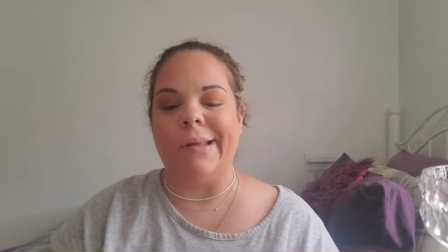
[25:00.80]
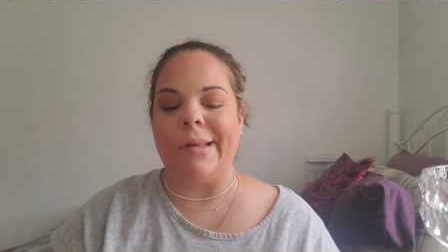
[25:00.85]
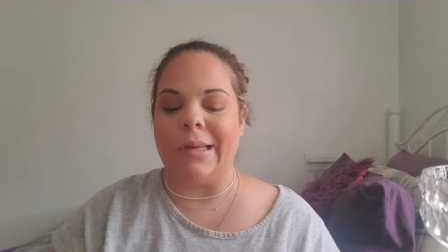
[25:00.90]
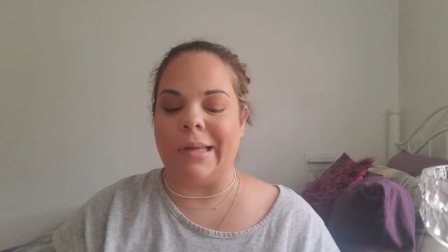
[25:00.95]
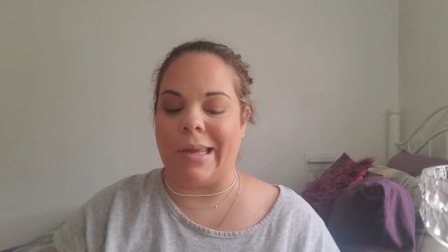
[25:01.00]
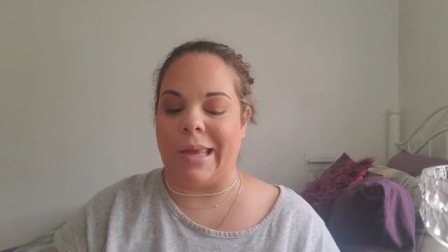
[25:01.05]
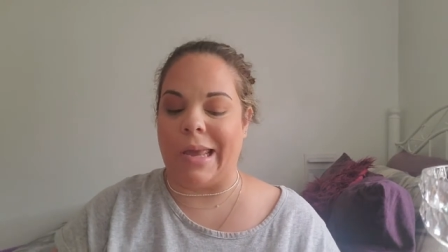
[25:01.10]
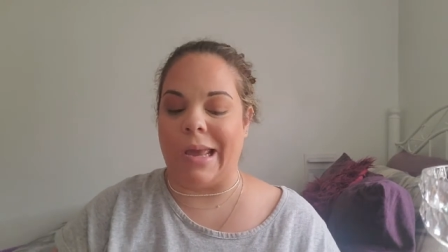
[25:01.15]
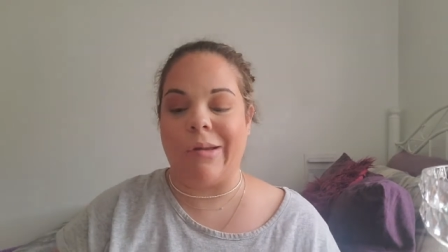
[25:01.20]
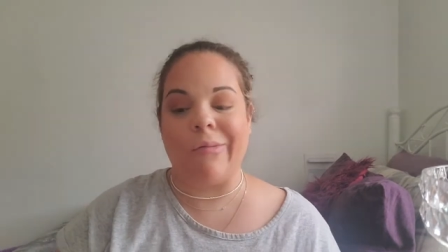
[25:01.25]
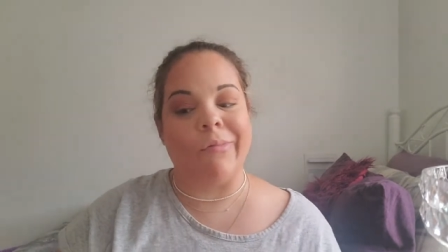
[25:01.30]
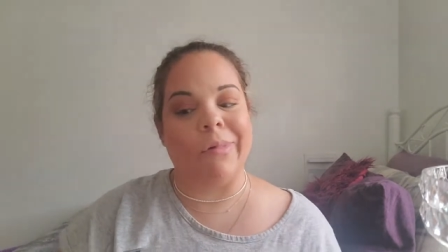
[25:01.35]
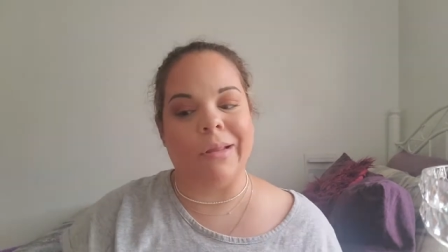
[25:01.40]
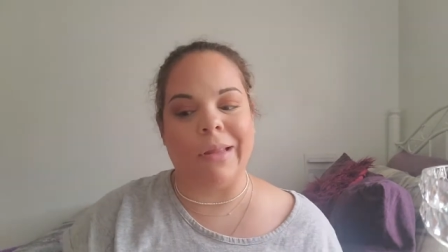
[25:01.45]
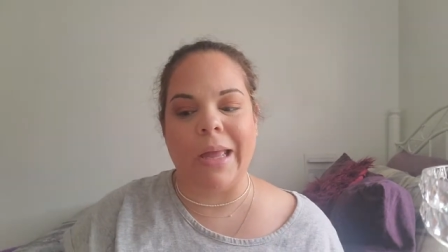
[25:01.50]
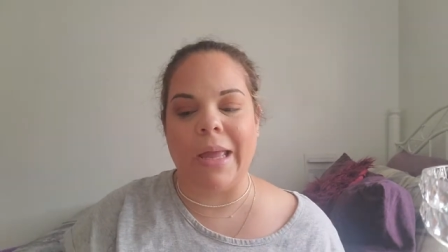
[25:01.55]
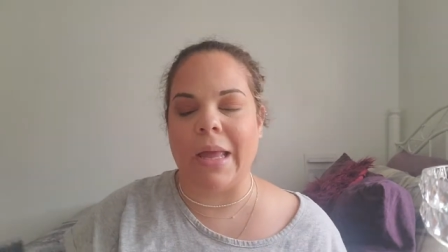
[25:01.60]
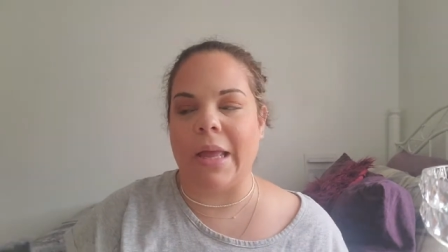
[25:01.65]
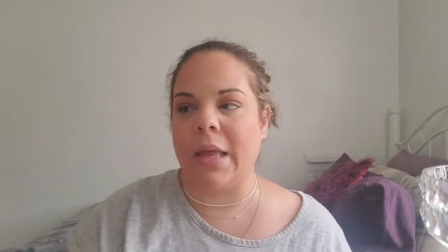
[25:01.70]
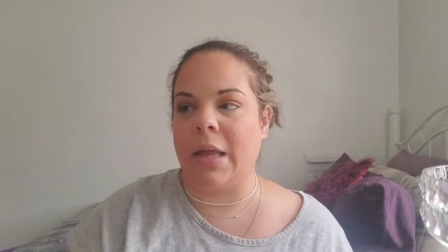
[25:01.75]
can't
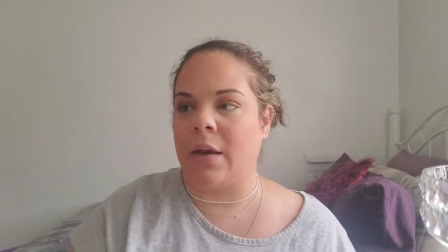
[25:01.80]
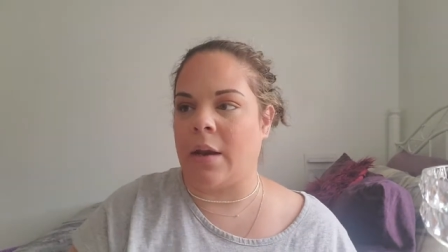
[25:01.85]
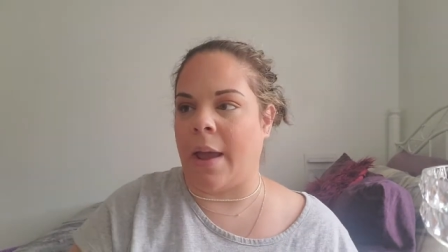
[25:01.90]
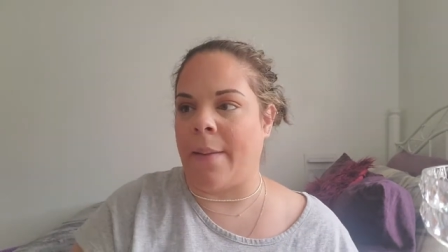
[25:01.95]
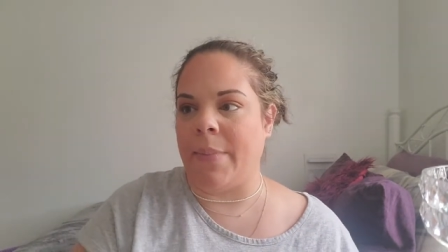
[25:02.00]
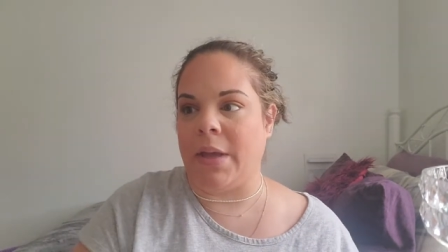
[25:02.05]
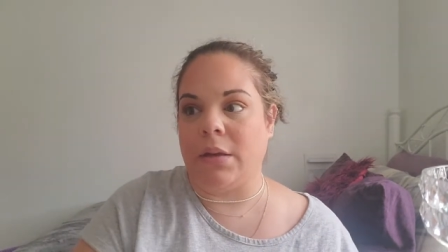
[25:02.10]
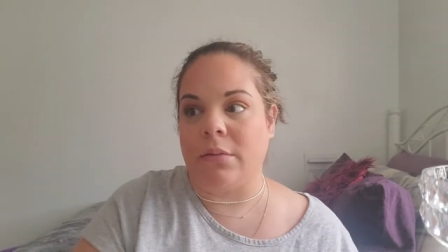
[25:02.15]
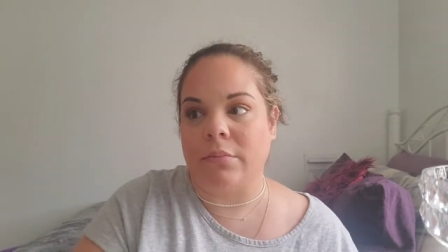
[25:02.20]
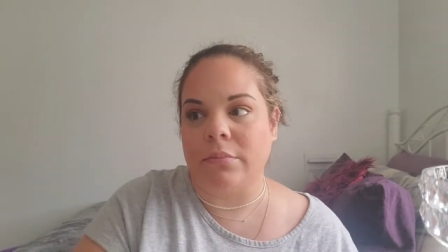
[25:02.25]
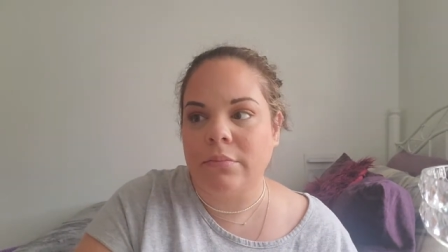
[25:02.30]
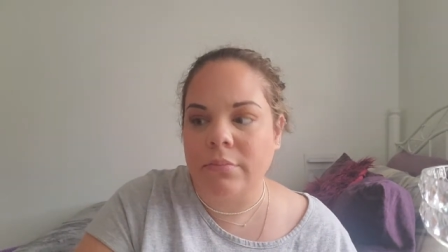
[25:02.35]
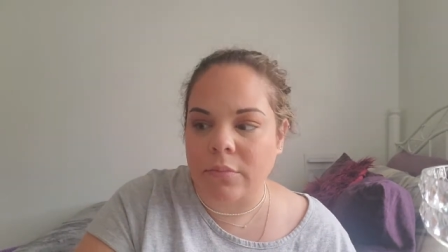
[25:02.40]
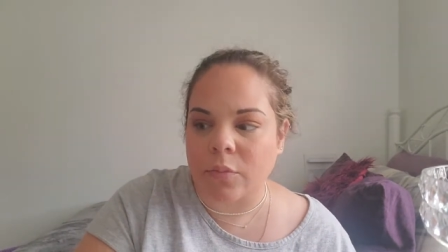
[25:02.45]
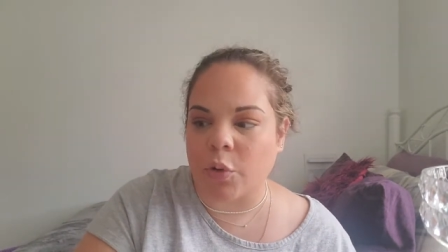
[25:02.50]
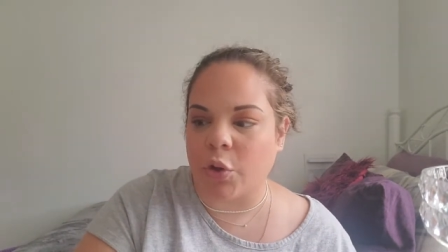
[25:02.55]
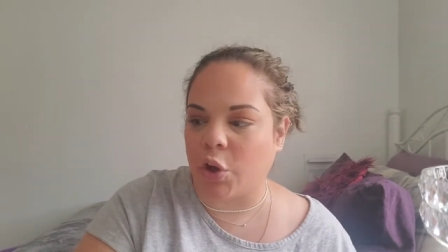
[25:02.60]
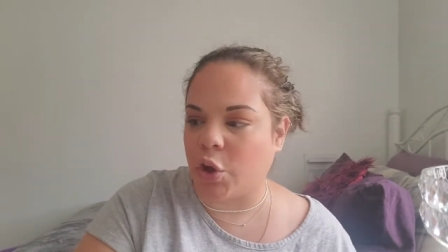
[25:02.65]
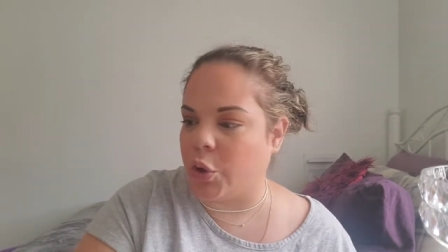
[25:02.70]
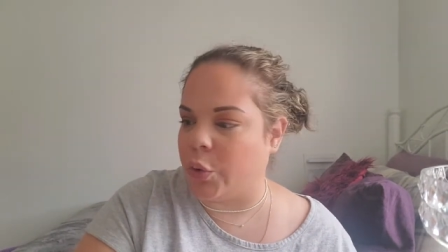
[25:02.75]
relate, and I mean
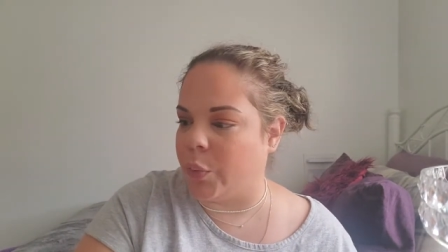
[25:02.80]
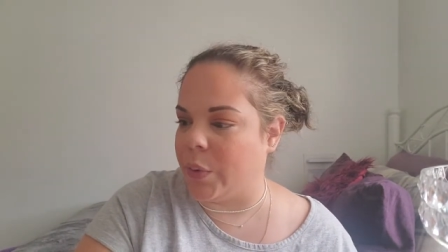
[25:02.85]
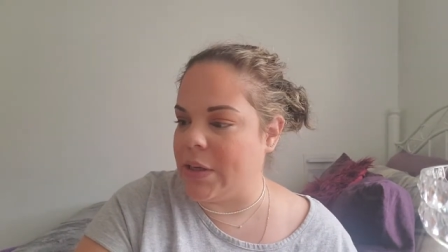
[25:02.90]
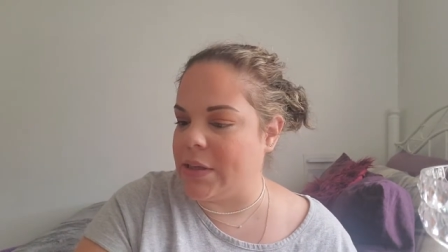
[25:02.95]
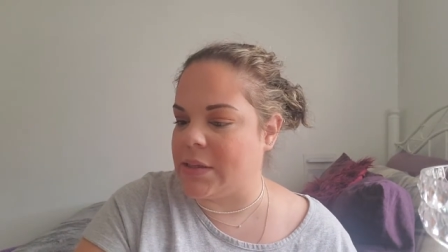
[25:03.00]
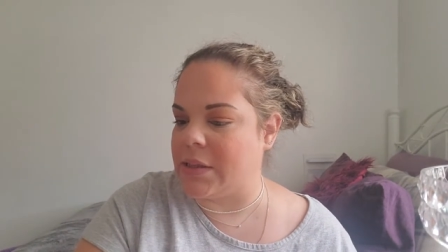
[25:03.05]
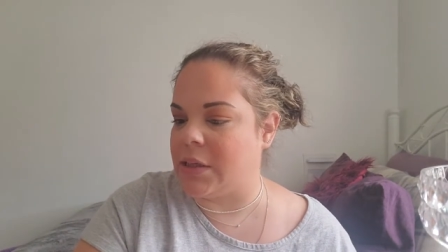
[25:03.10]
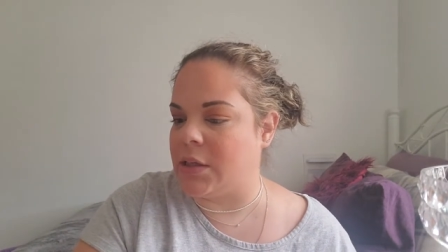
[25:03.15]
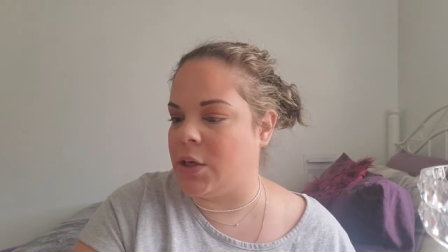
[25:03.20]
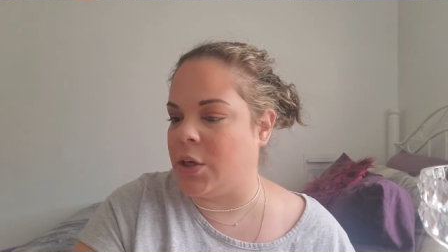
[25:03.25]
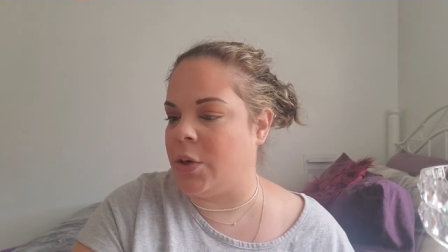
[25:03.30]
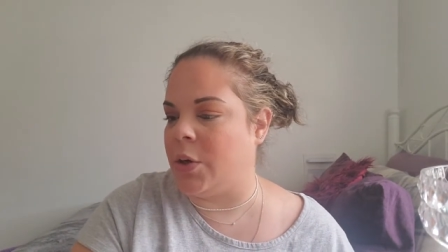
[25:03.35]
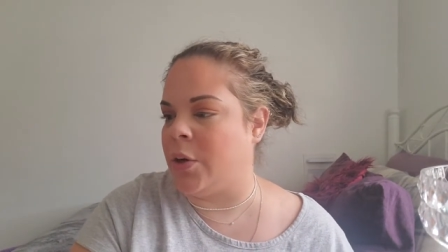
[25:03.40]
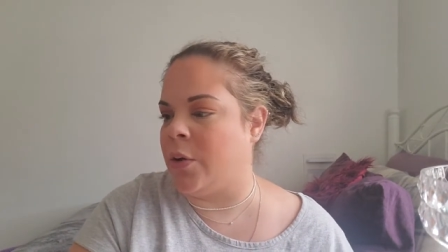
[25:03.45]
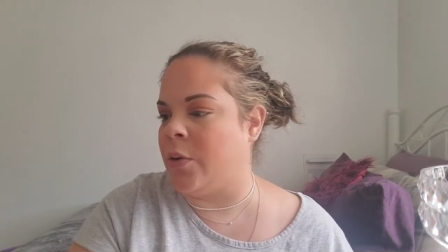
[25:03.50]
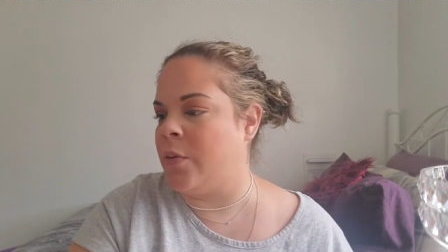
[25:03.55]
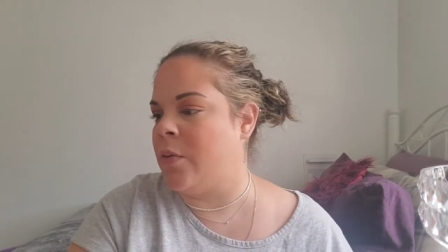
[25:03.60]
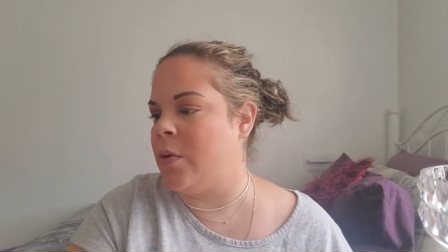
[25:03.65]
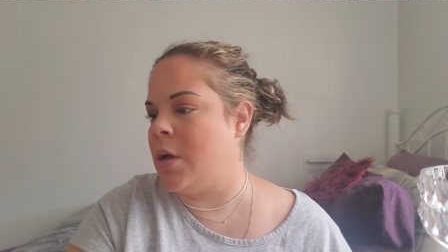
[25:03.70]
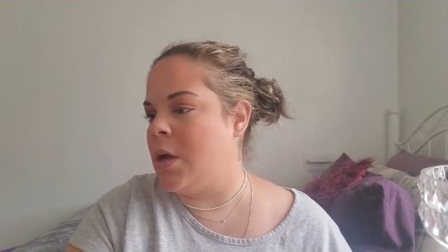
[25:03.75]
with good reason, you
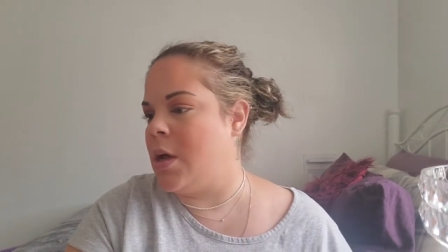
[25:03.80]
know.